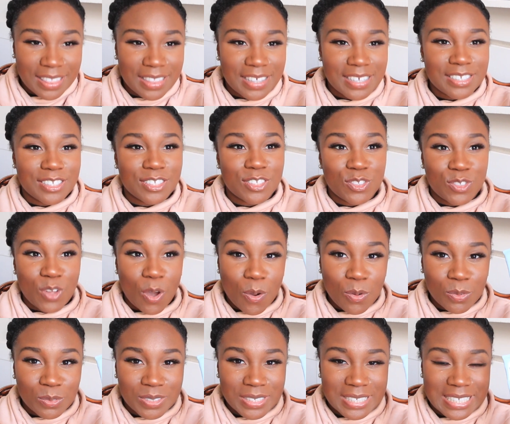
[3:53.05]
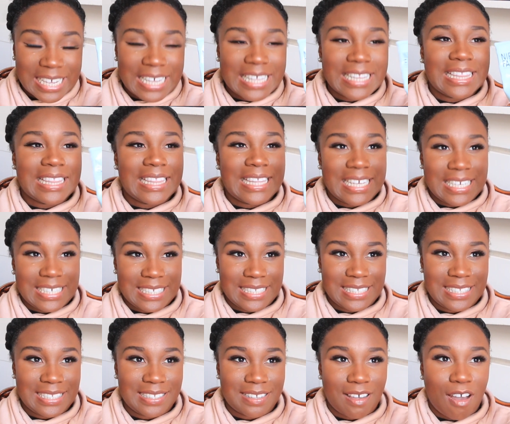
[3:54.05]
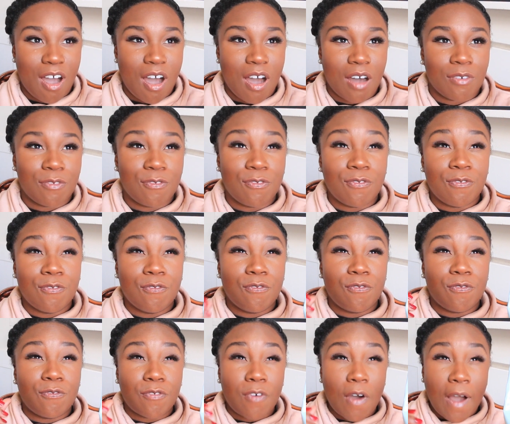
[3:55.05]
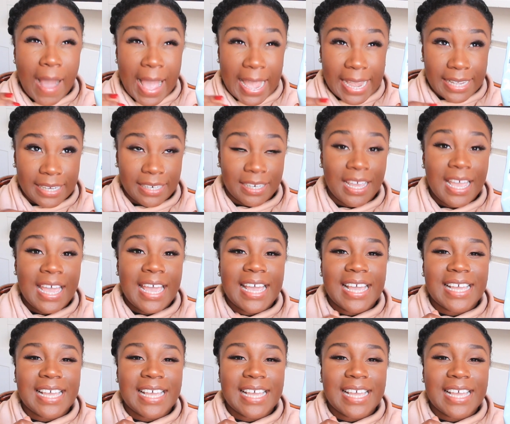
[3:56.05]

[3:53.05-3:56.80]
the stones in this are fine.